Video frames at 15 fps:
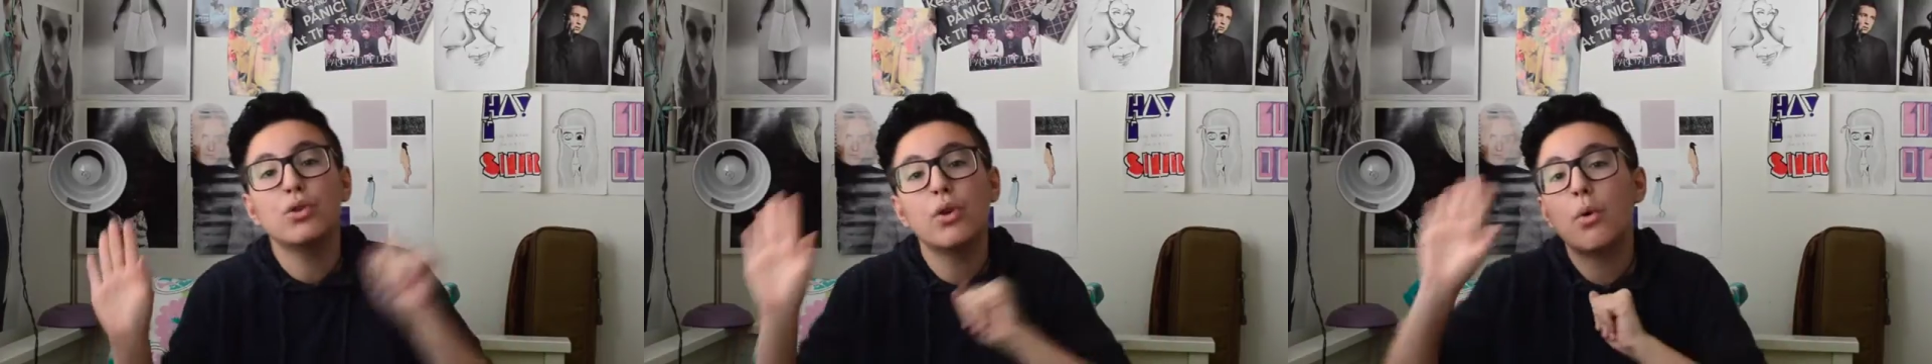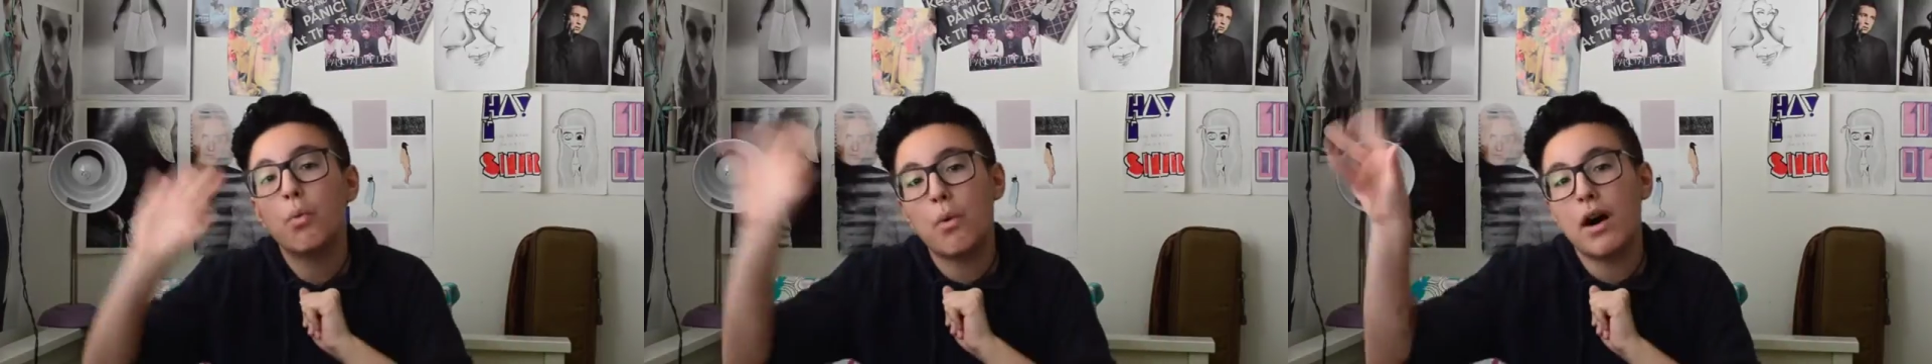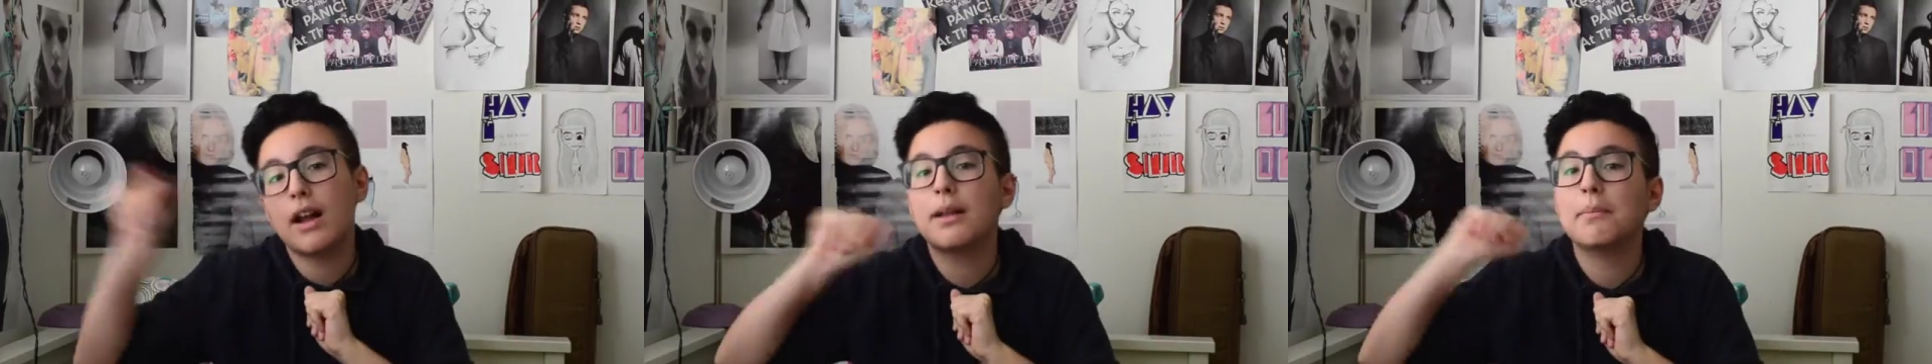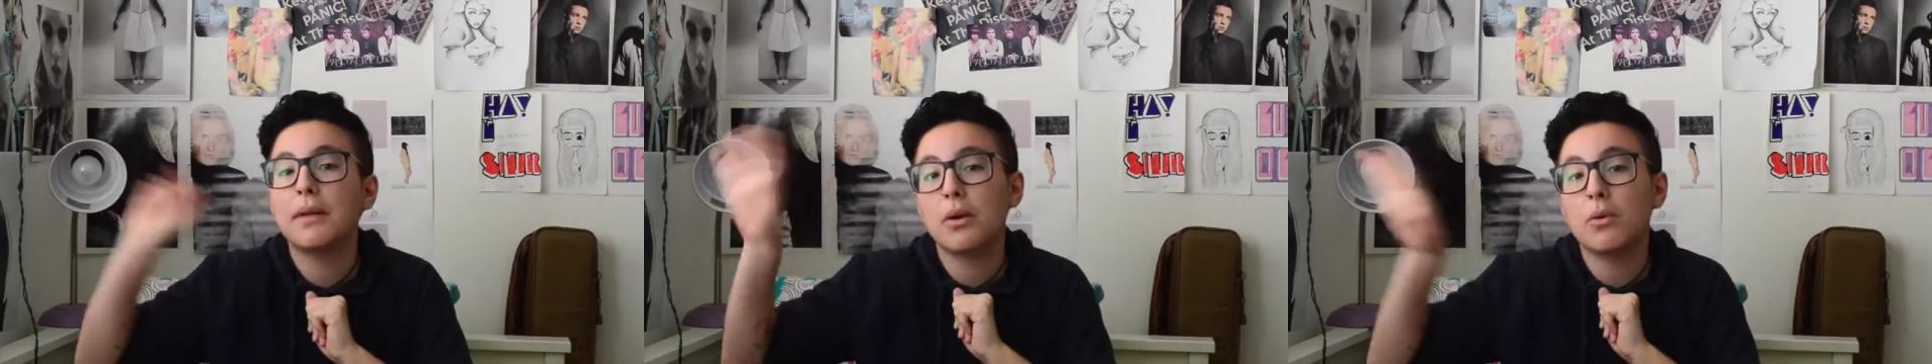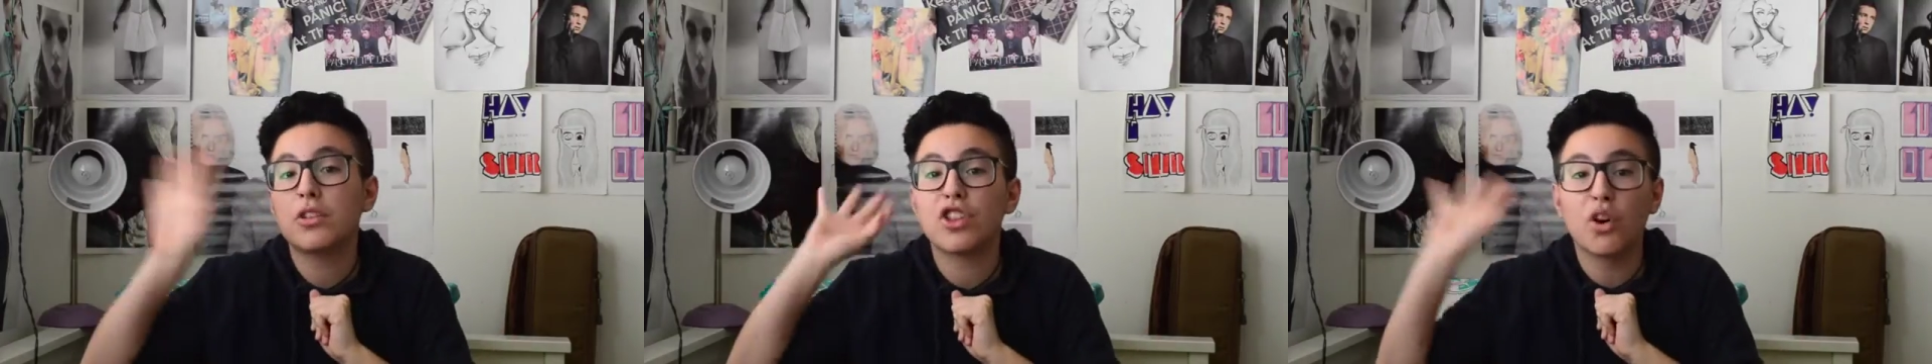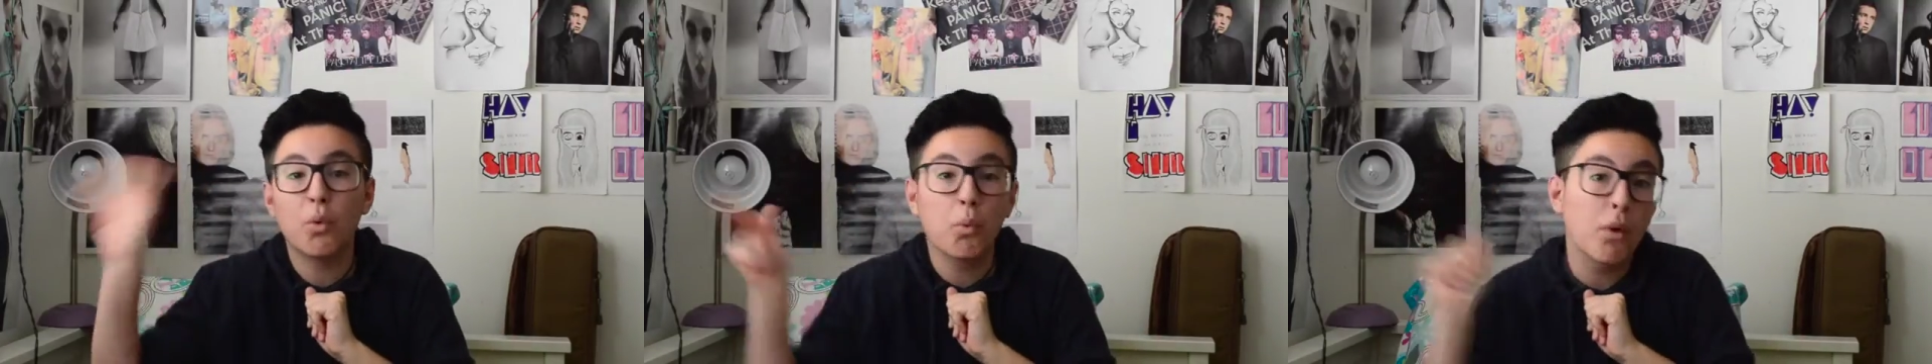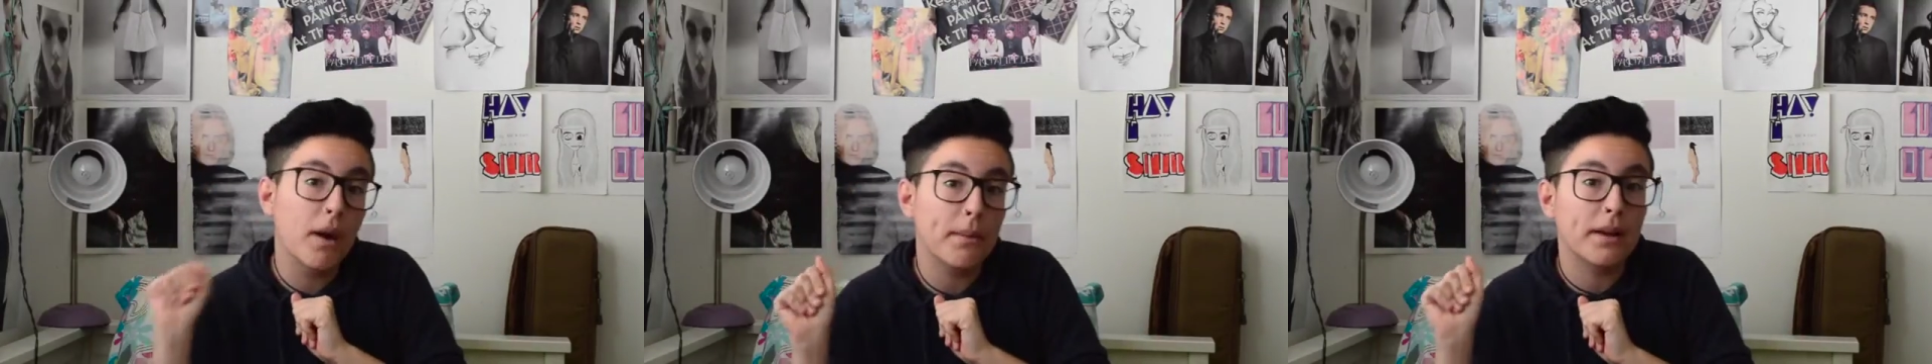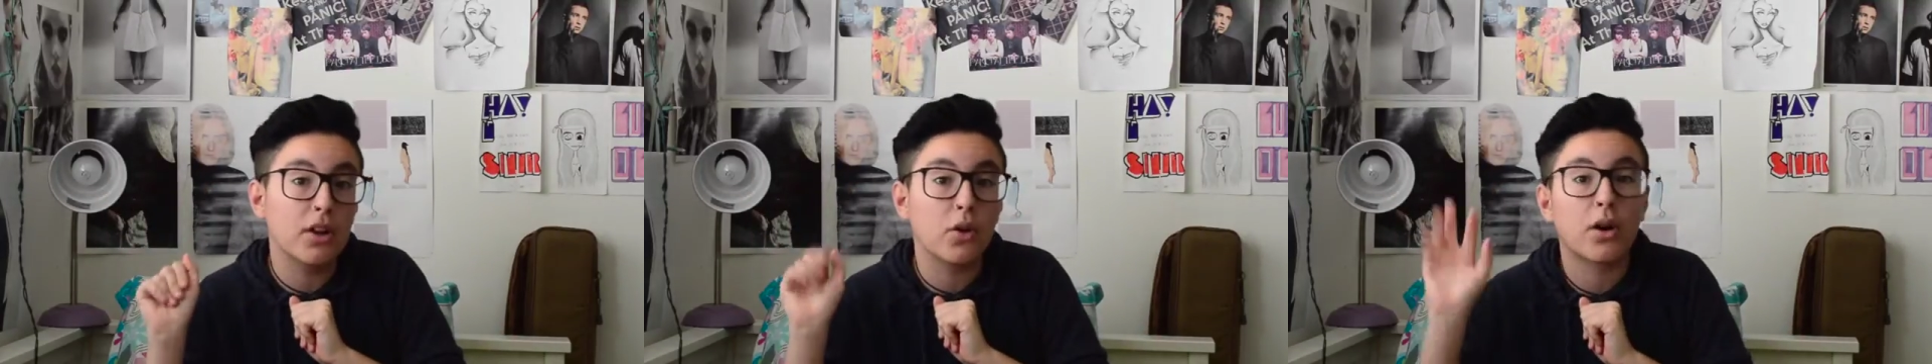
don't want to be with a woman